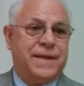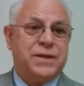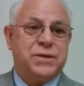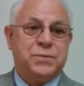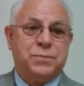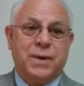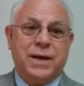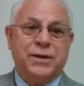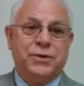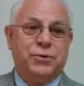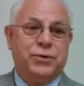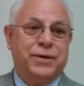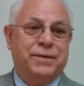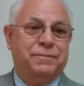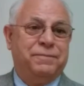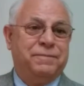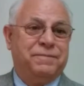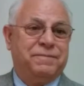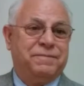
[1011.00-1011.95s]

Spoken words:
That's my dream.